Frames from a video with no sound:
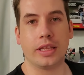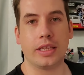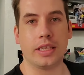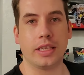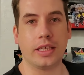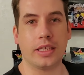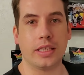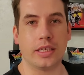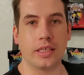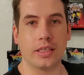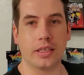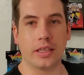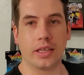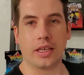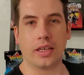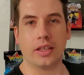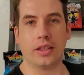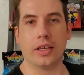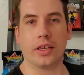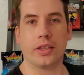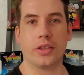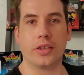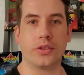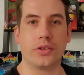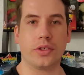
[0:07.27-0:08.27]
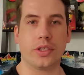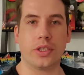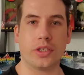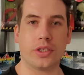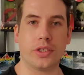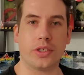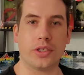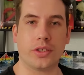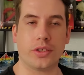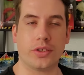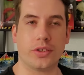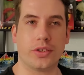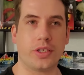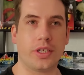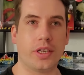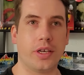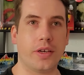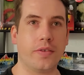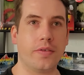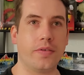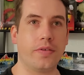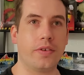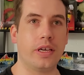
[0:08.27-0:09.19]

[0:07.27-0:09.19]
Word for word: the like collector's editions and stuff,